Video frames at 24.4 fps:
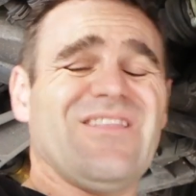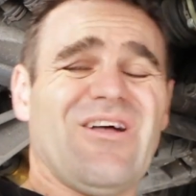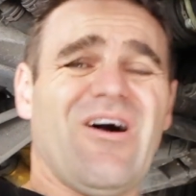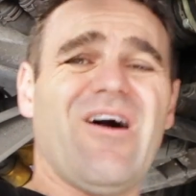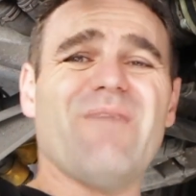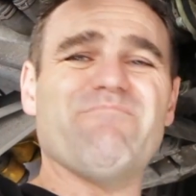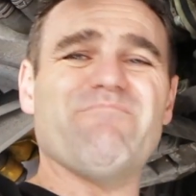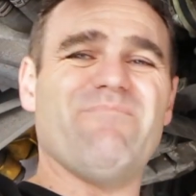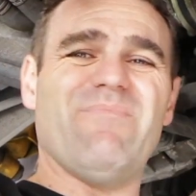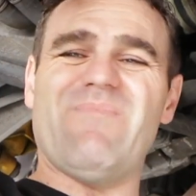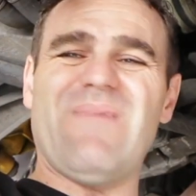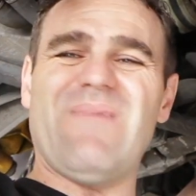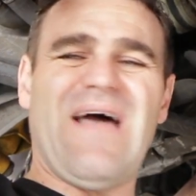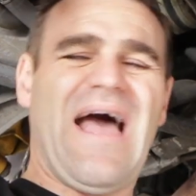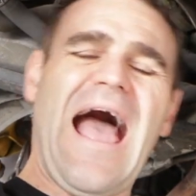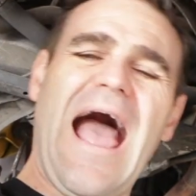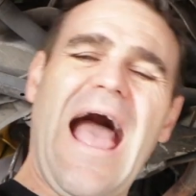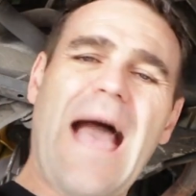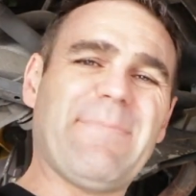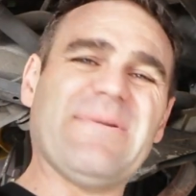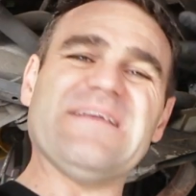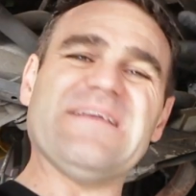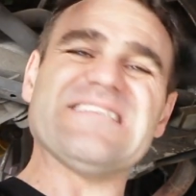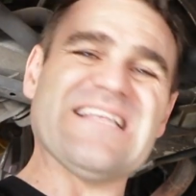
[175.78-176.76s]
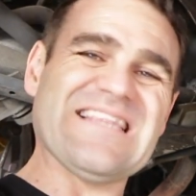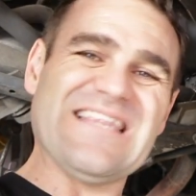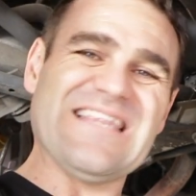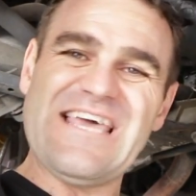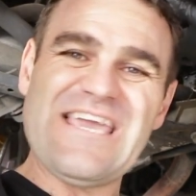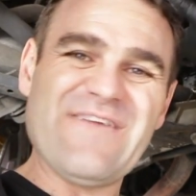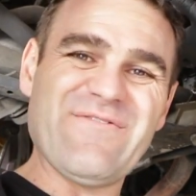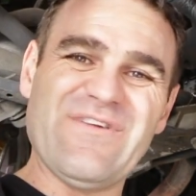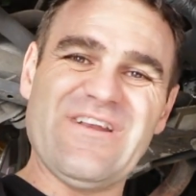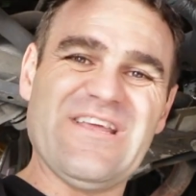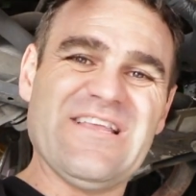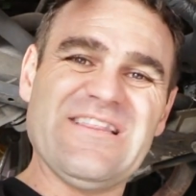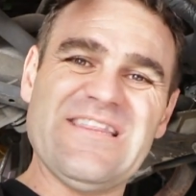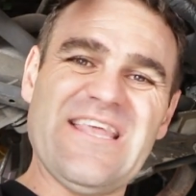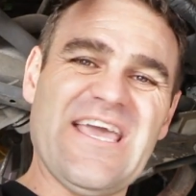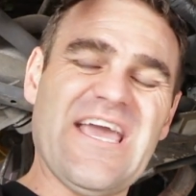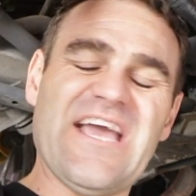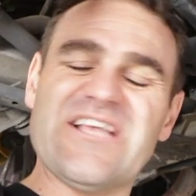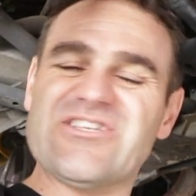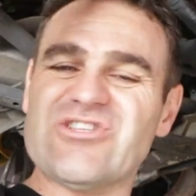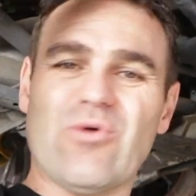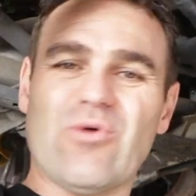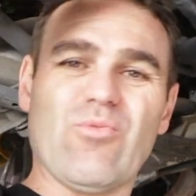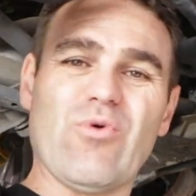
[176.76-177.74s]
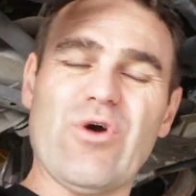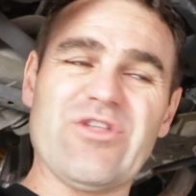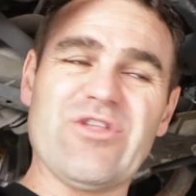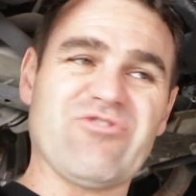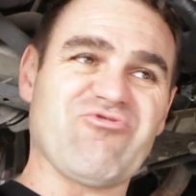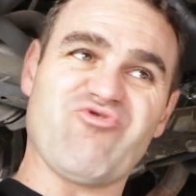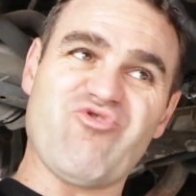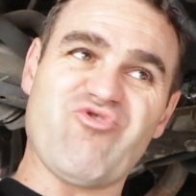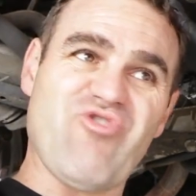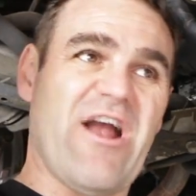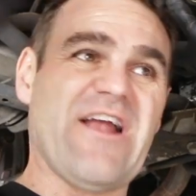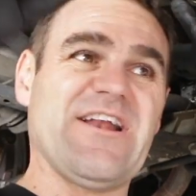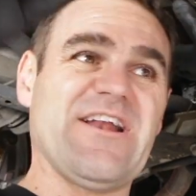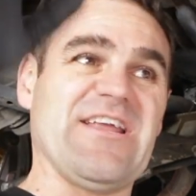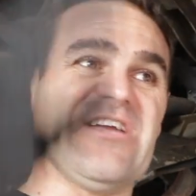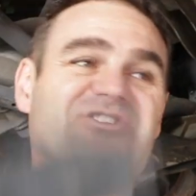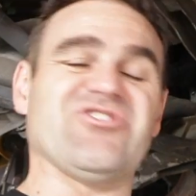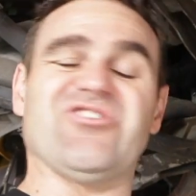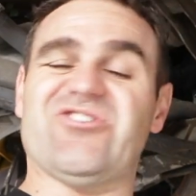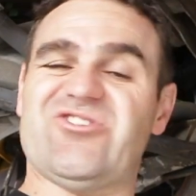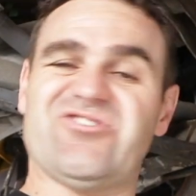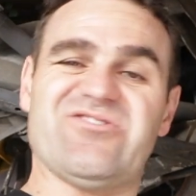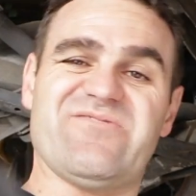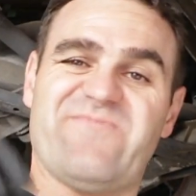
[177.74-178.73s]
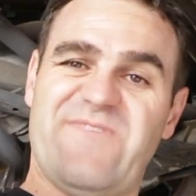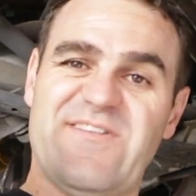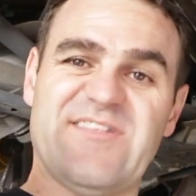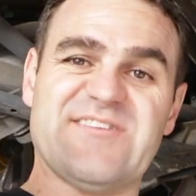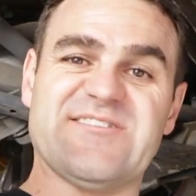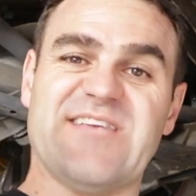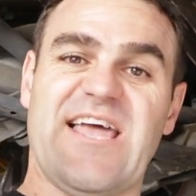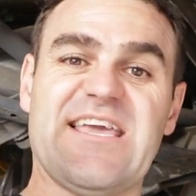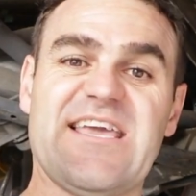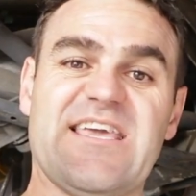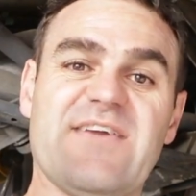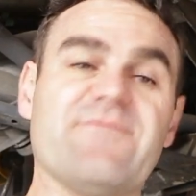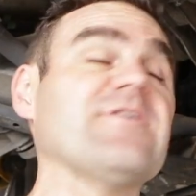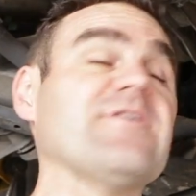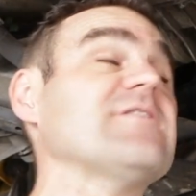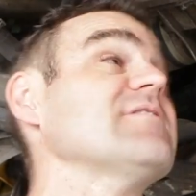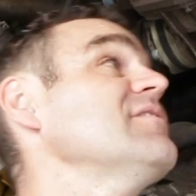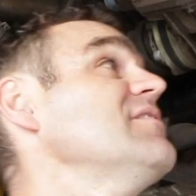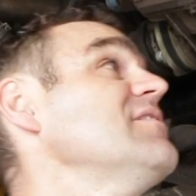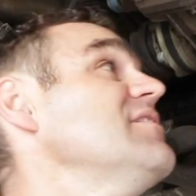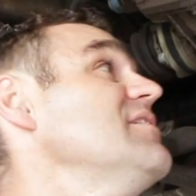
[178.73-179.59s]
I'm happy to leave it in there. It's not worth draining it just for the sake of it.